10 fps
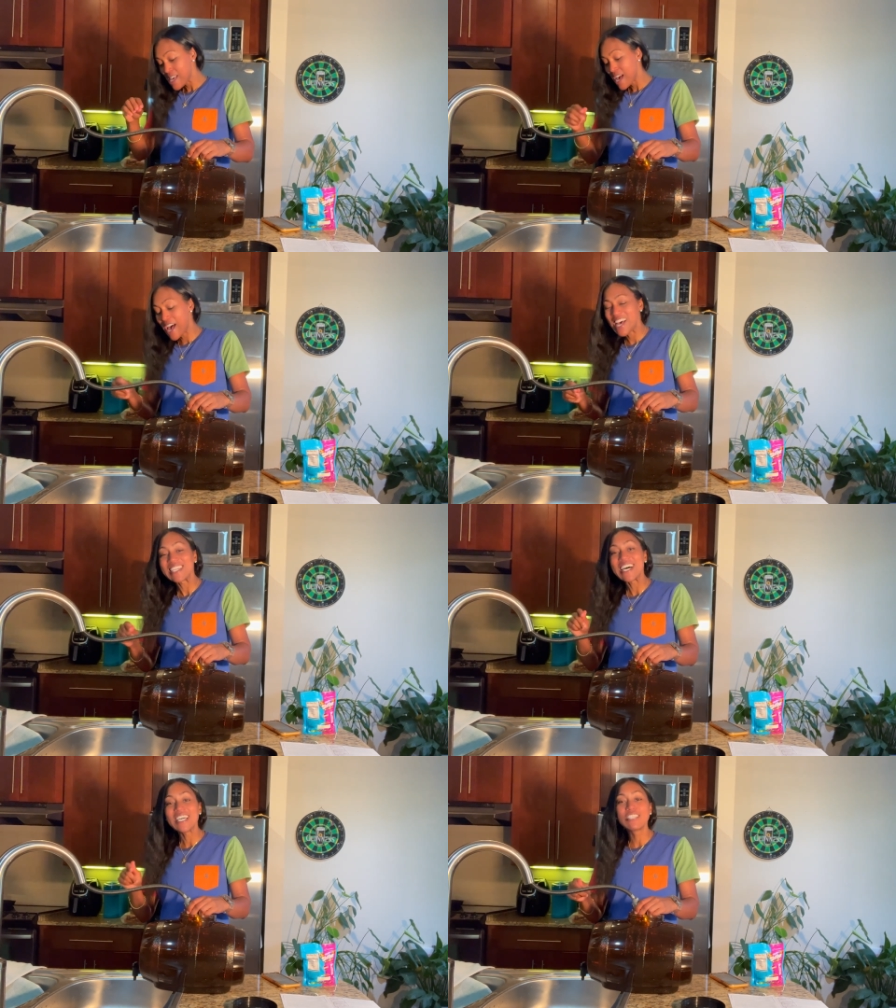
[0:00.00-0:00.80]
I had
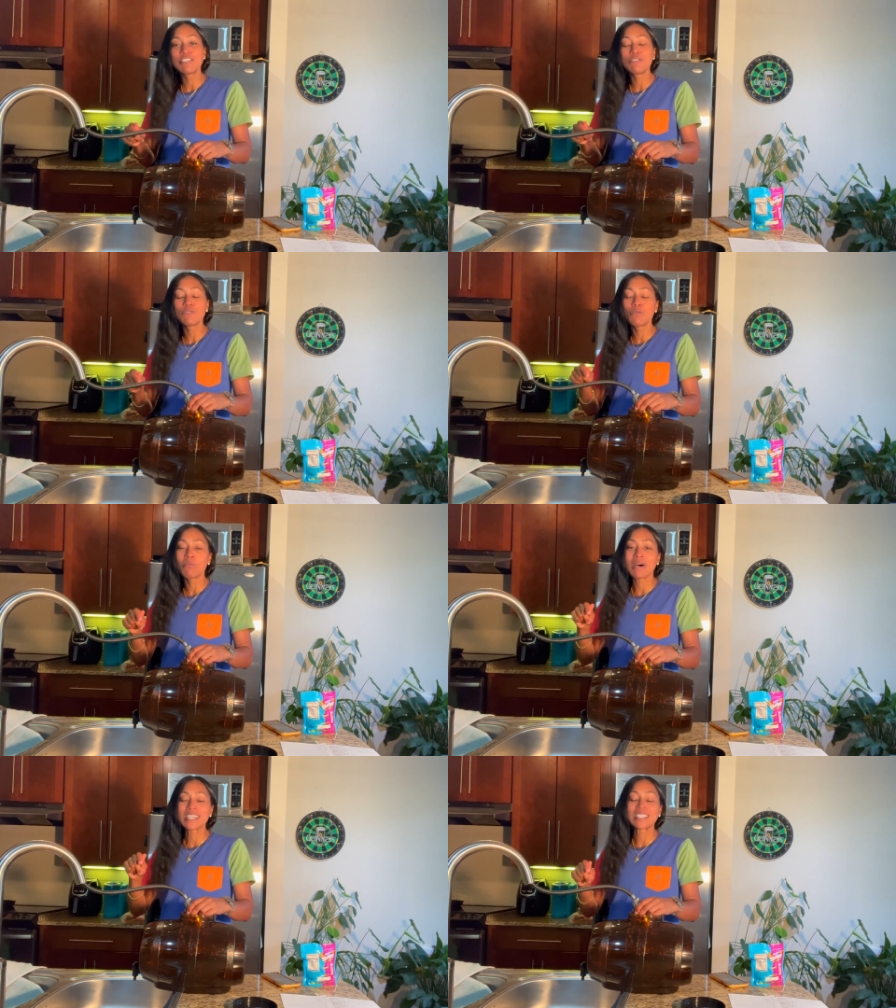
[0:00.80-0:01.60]
to undo
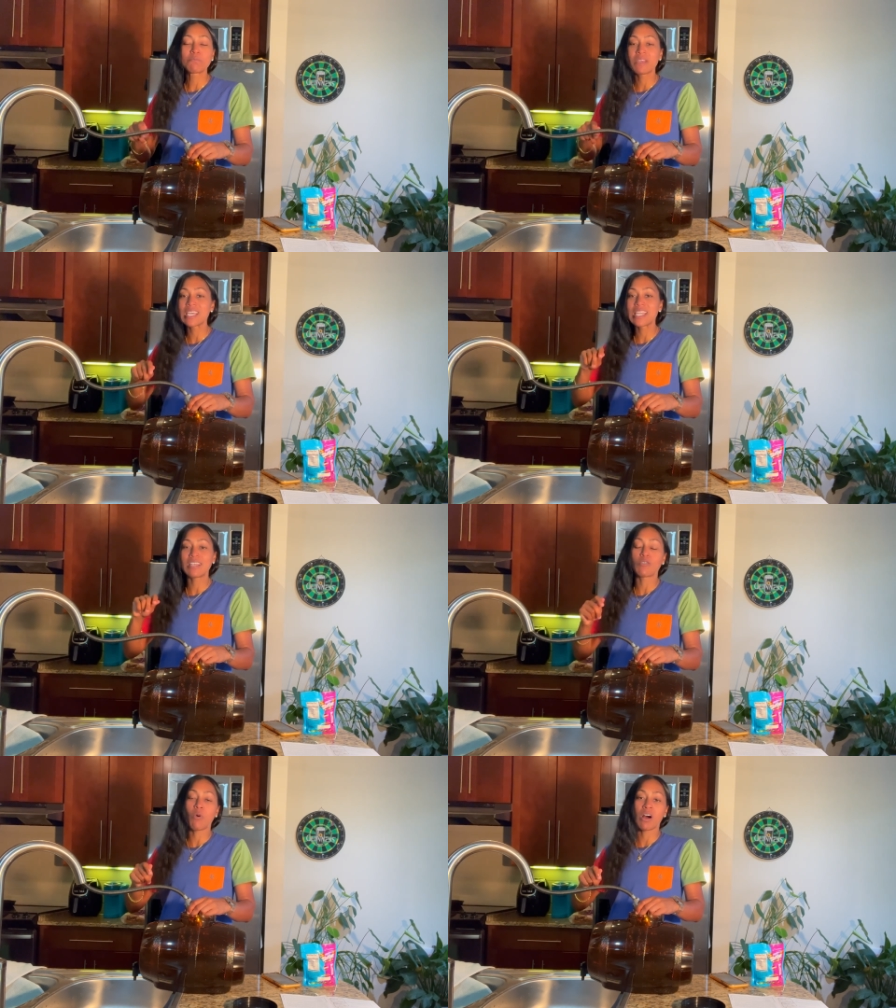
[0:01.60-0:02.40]
my spigot and
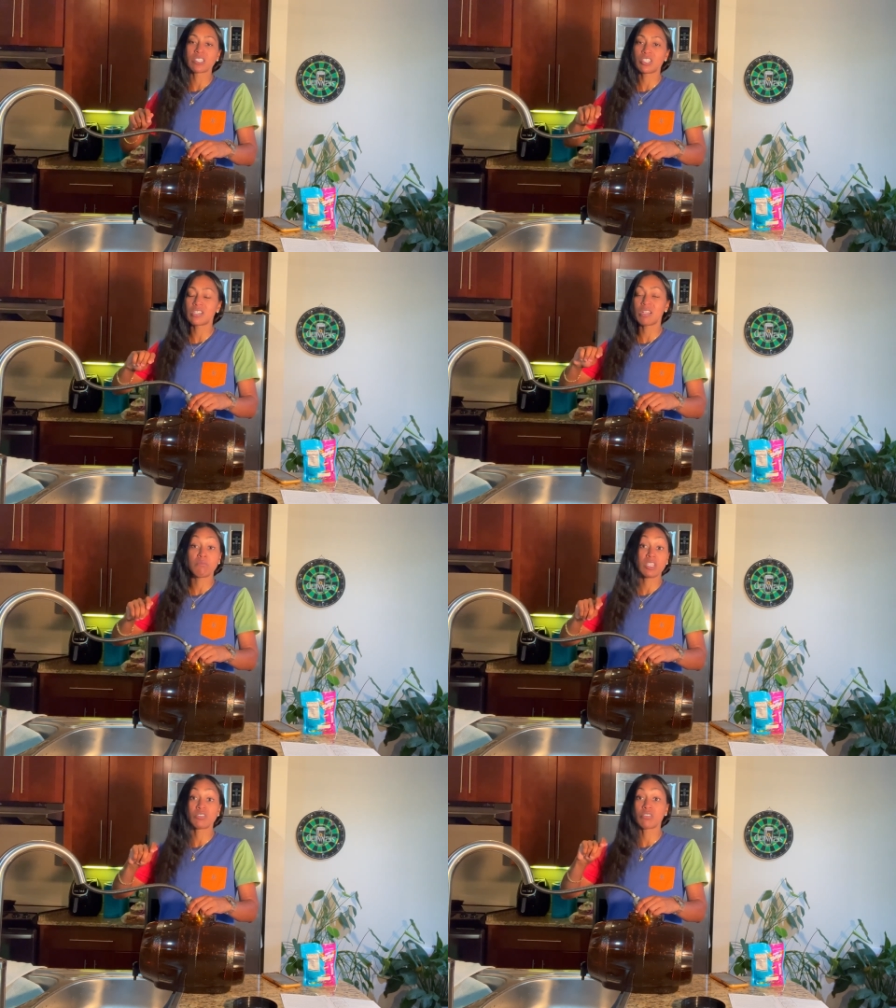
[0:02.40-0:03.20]
the washer and
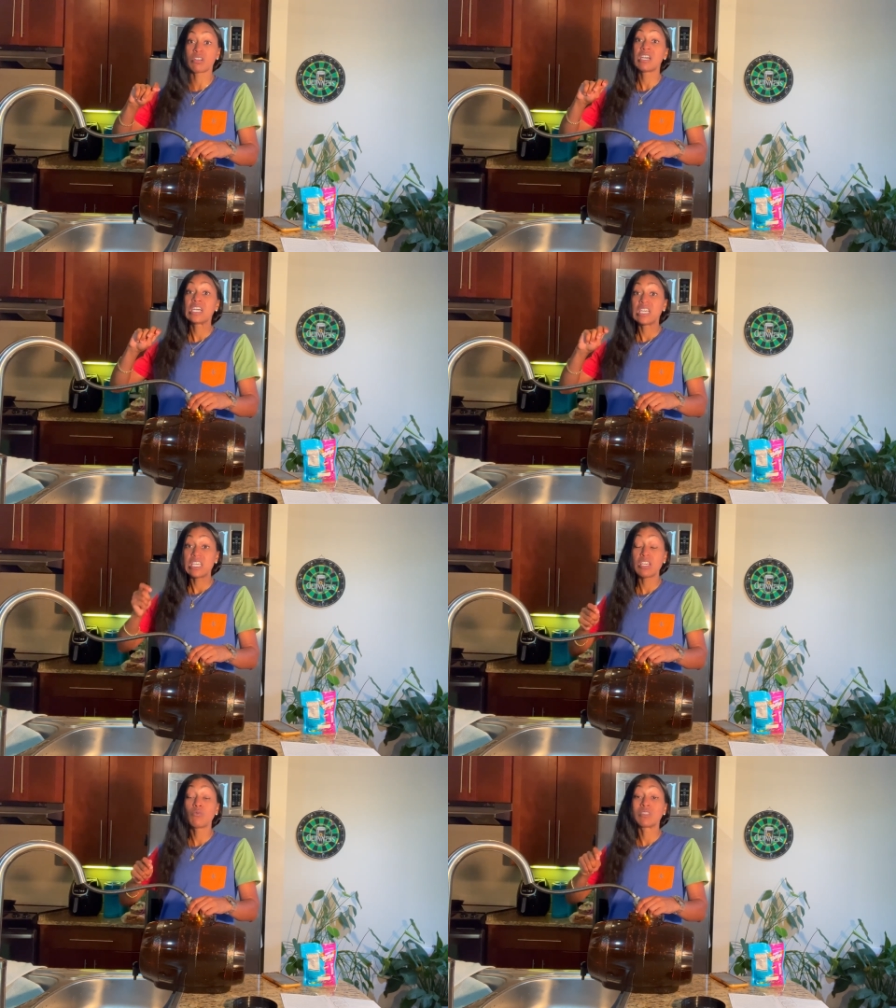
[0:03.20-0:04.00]
make sure
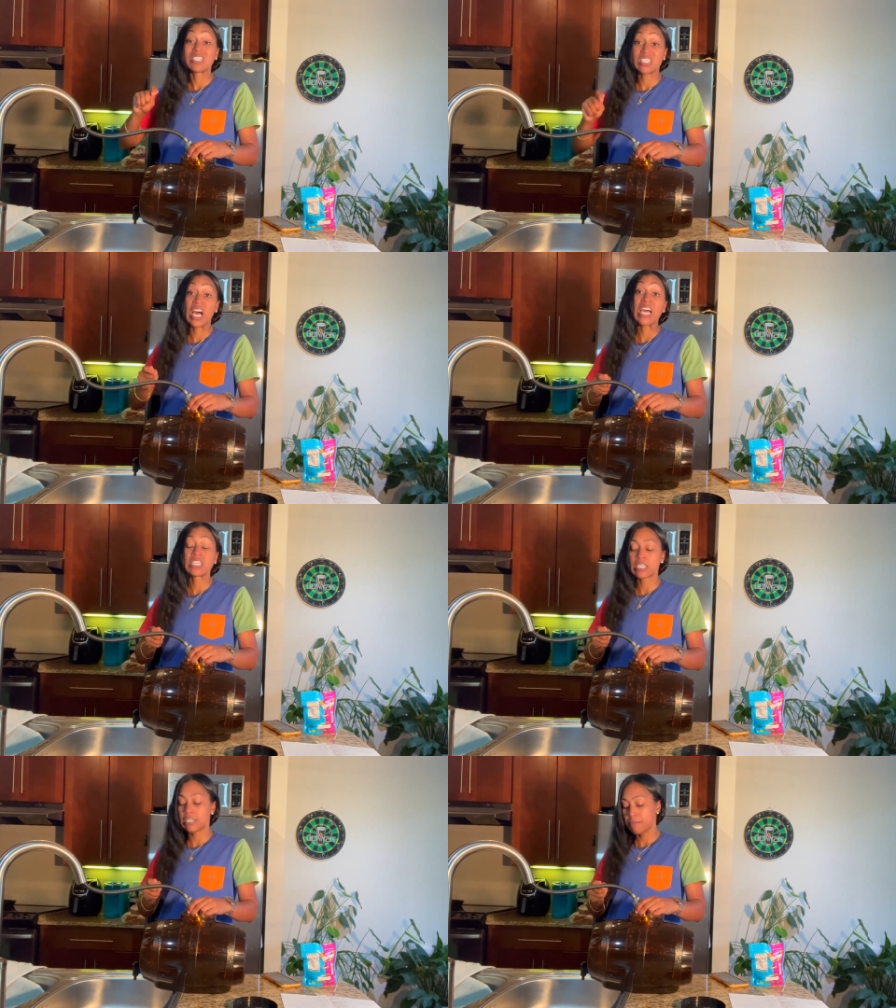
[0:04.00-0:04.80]
it was
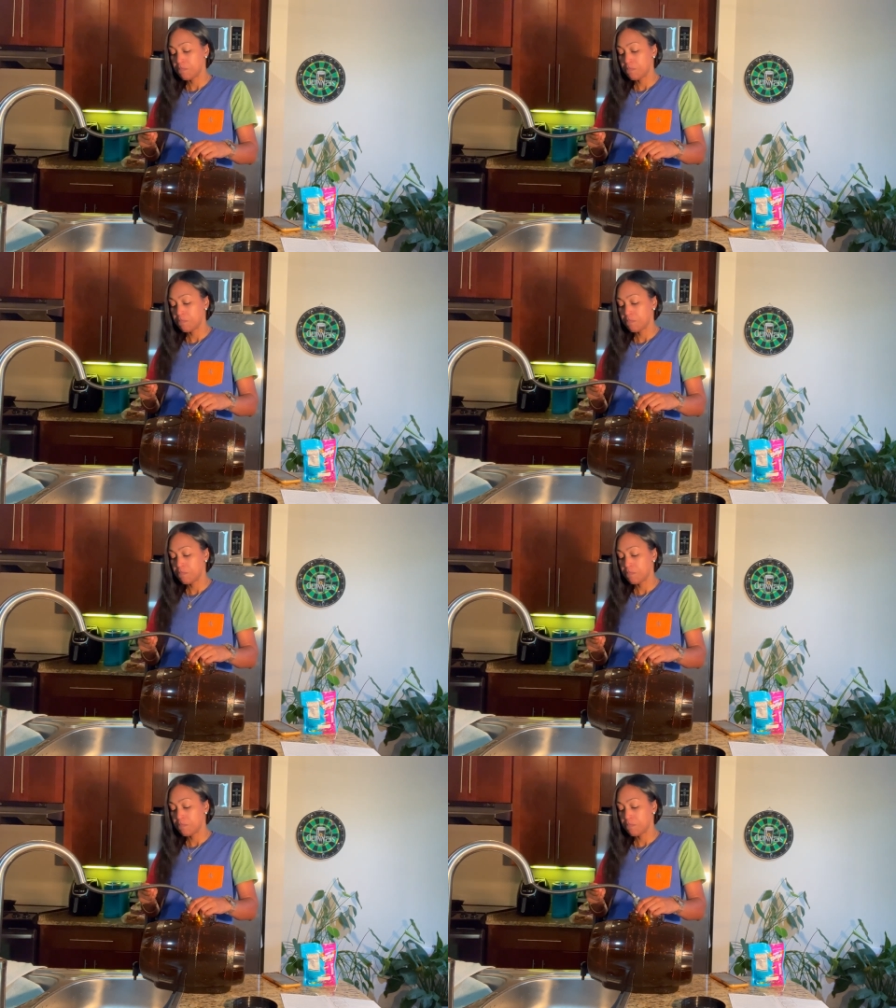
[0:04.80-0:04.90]
tighter.